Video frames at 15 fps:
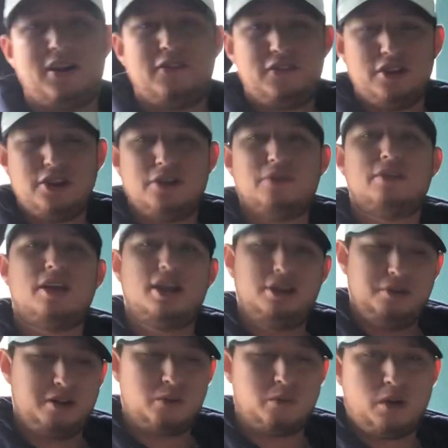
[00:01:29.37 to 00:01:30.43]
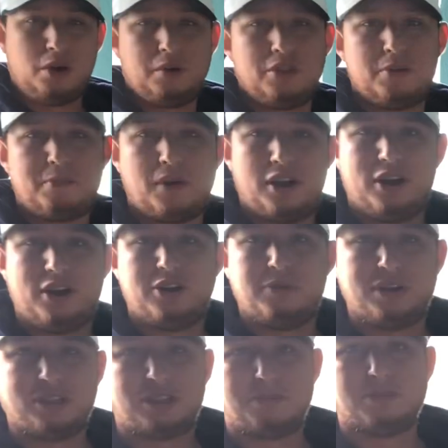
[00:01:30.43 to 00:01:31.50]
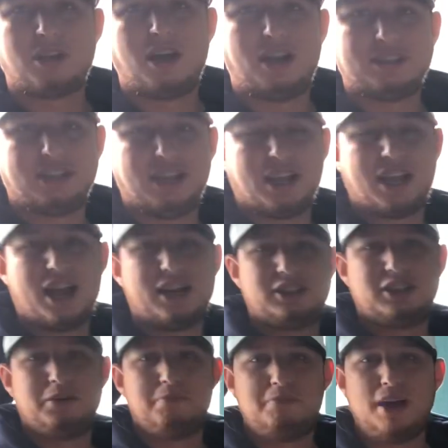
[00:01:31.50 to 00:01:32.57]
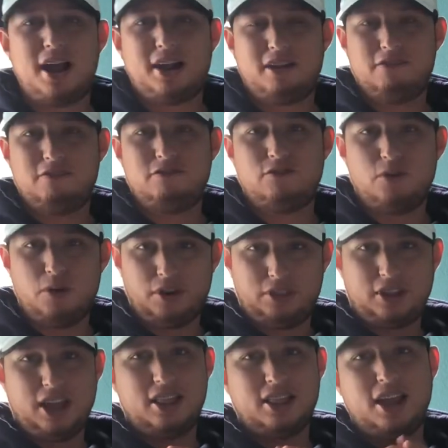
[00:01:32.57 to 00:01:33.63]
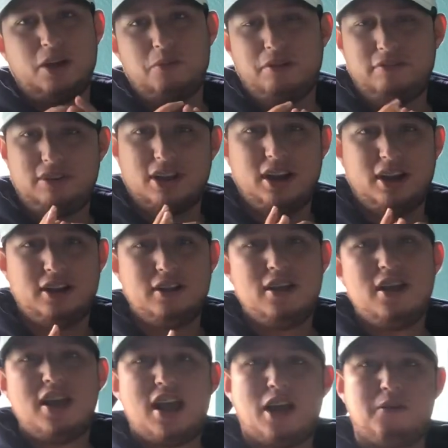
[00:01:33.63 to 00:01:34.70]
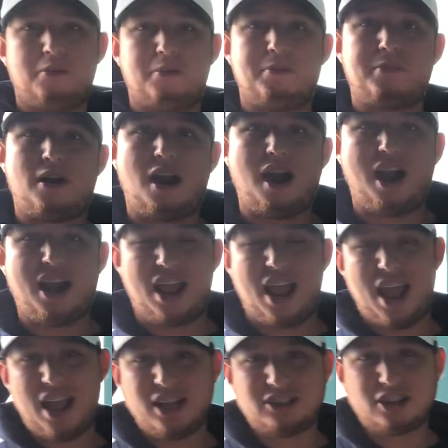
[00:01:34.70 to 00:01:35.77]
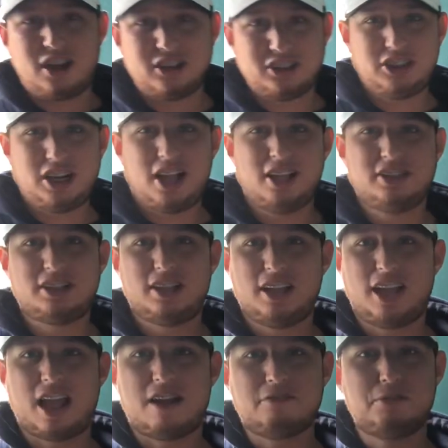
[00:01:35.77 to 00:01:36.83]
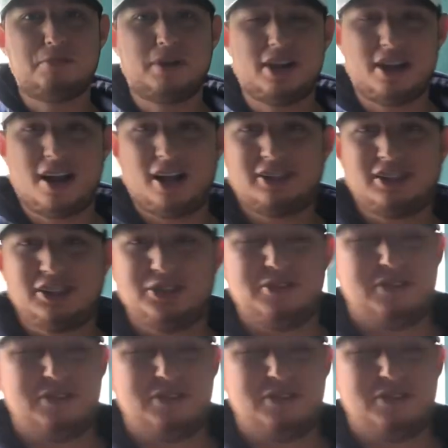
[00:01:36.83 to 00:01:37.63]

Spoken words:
if you do, then you can work with your partner doing some tossing and catching back and forth, okay? Like we've done. And remember our egg toss challenge? I think everybody got to do